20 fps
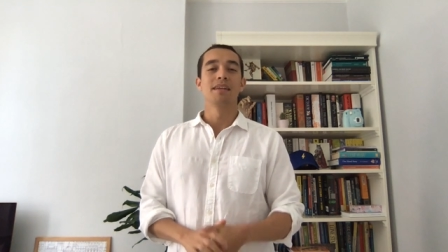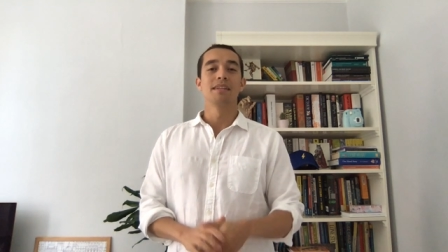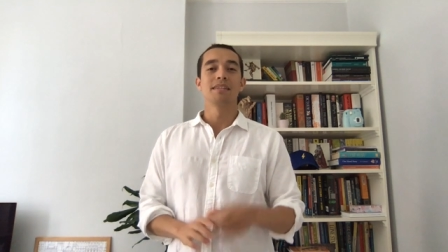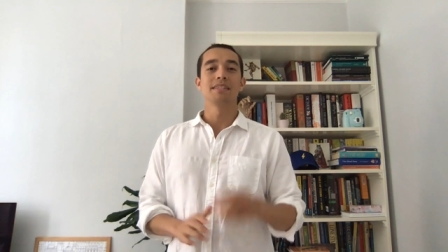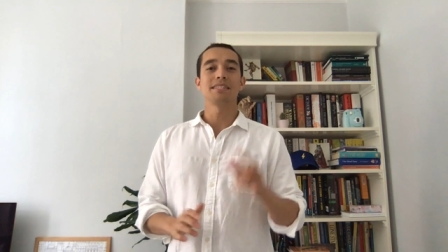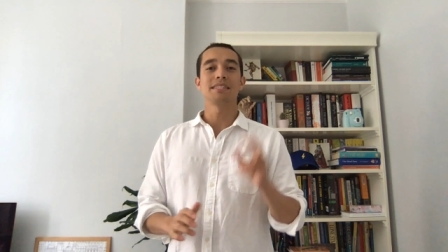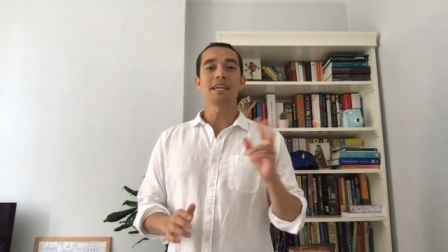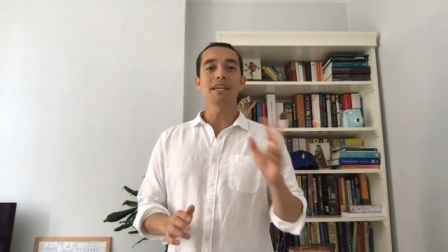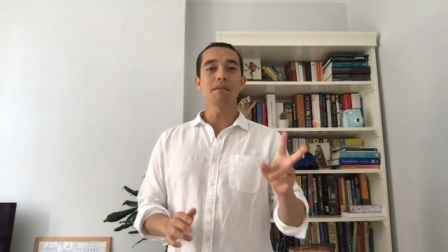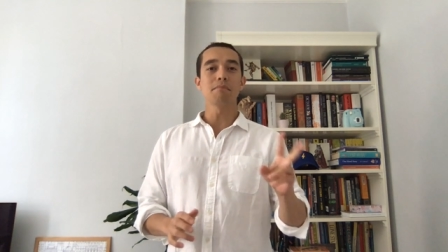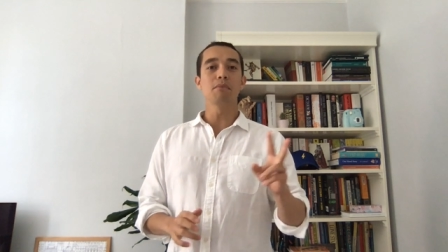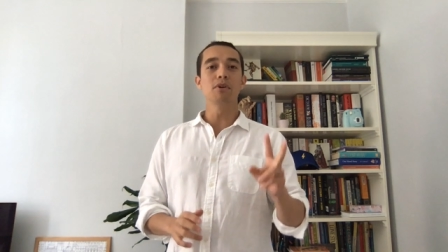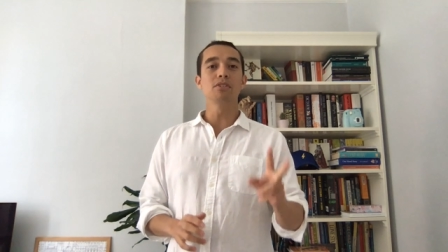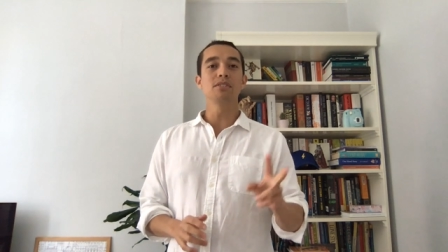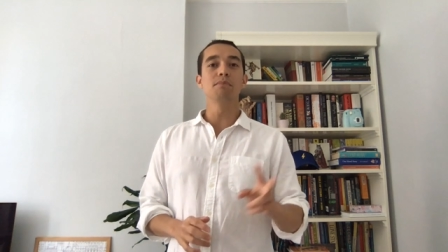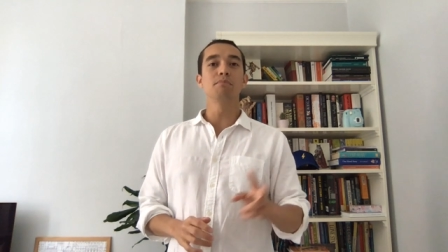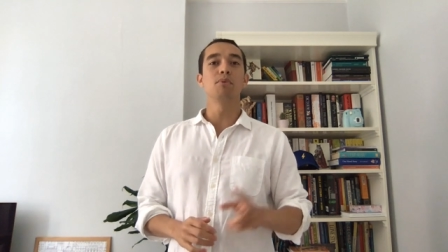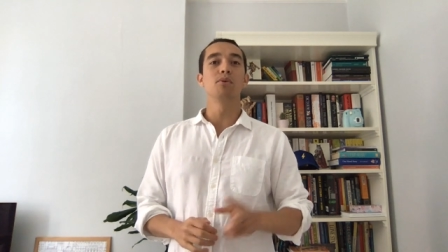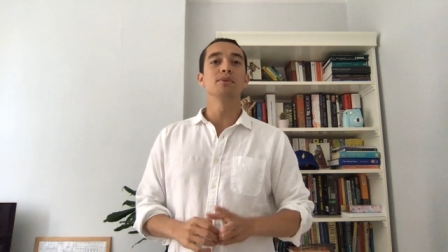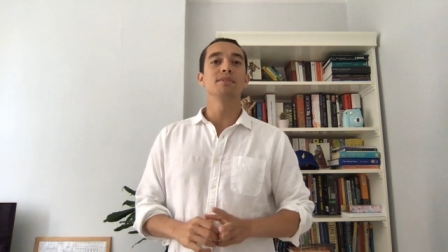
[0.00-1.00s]
The second most
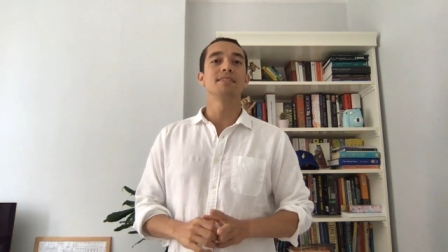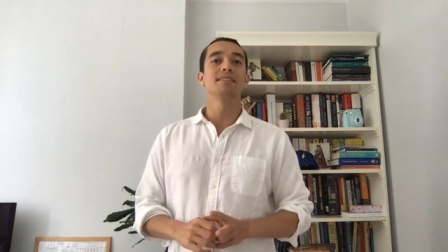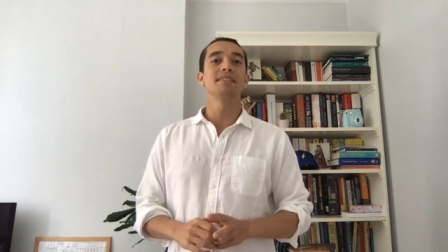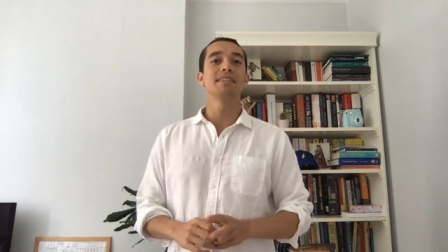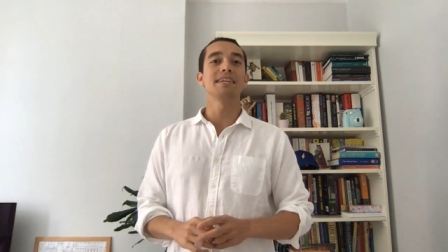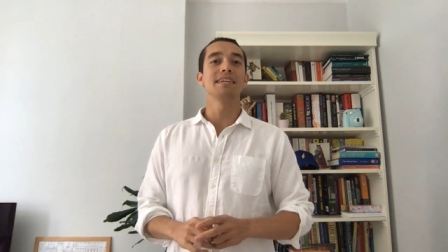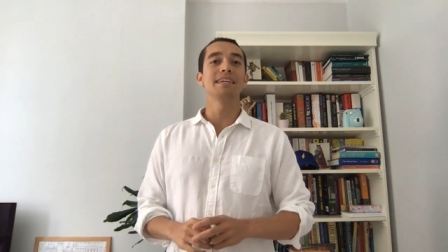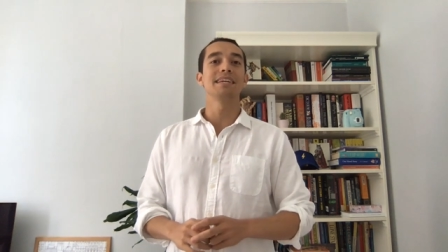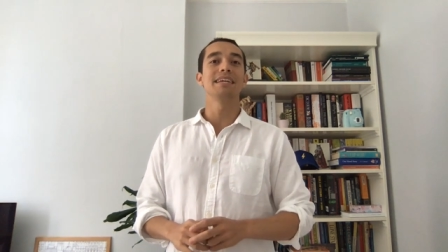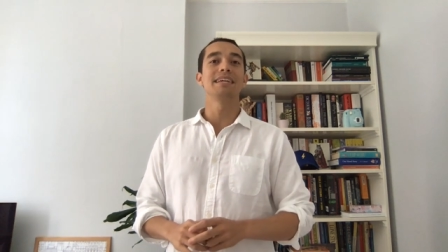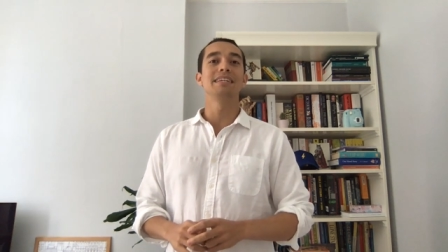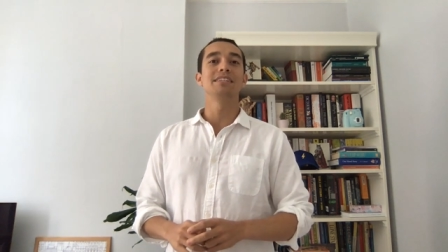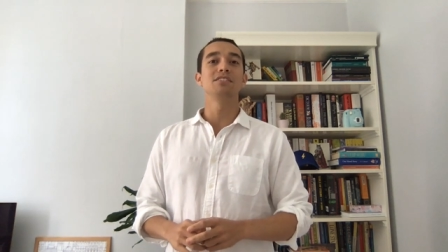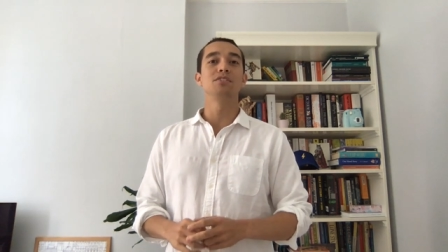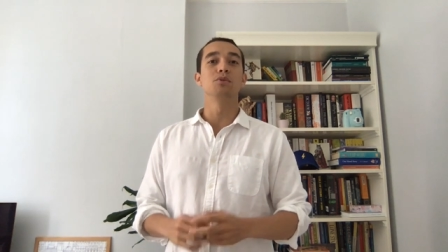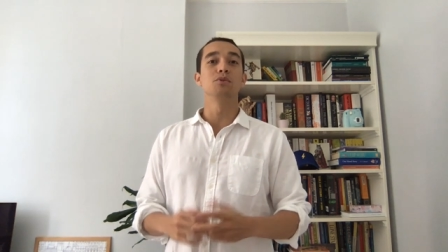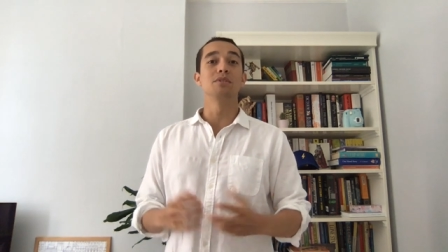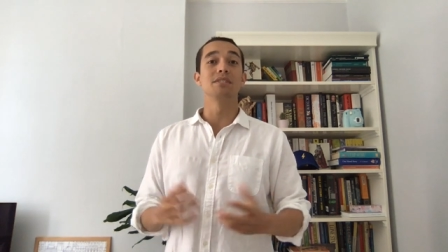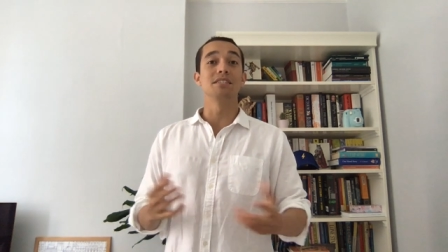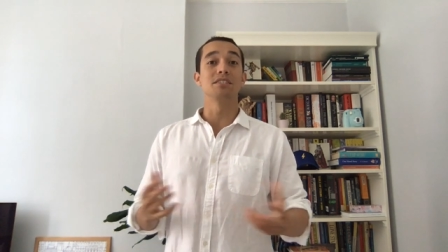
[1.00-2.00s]
important thing is
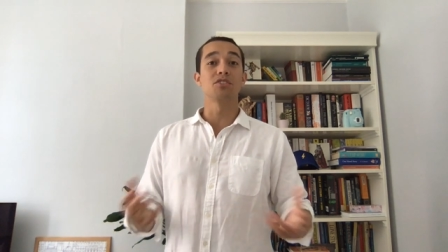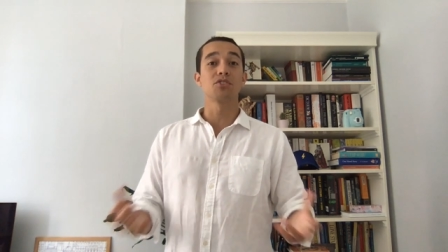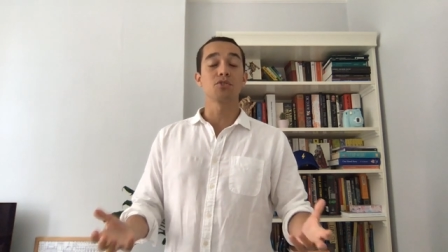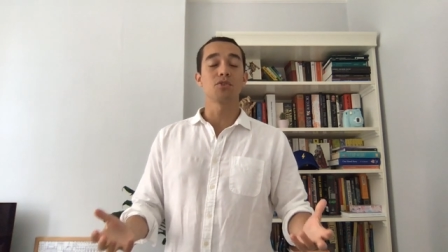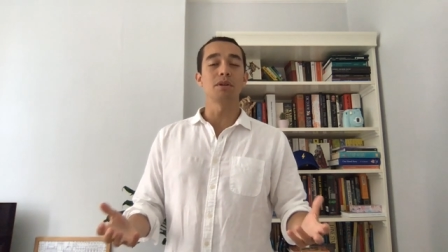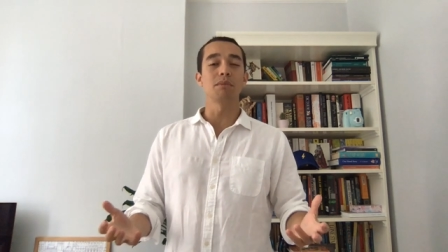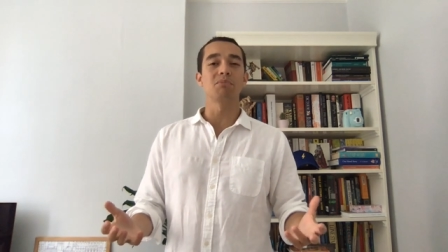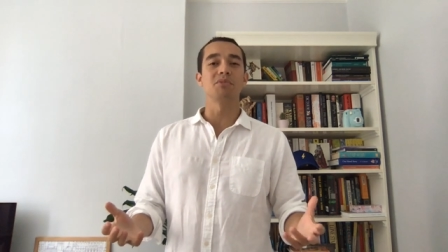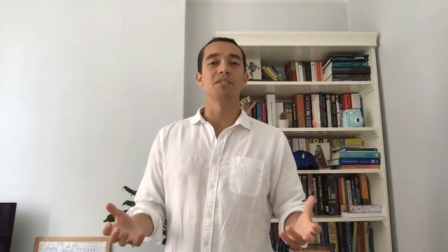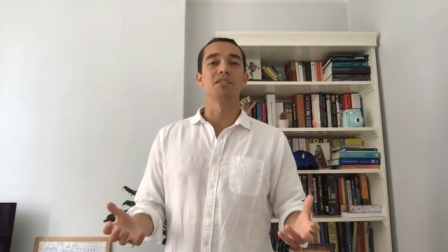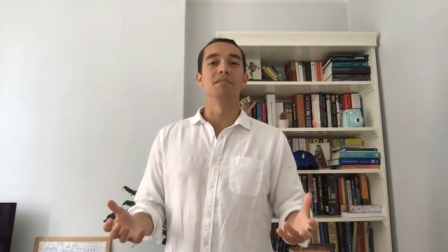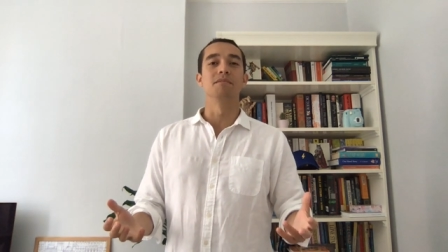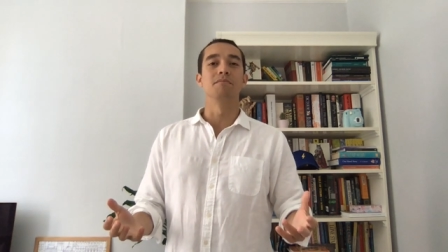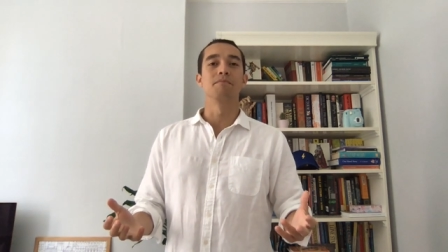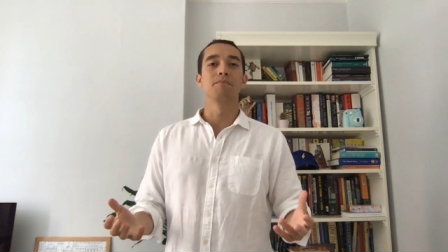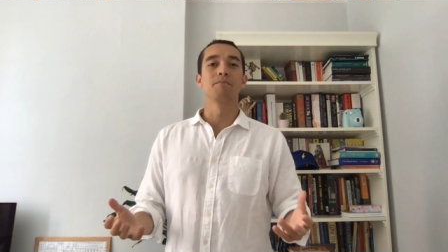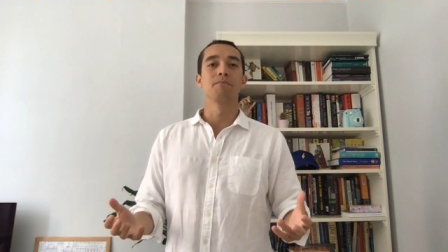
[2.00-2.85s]
your description.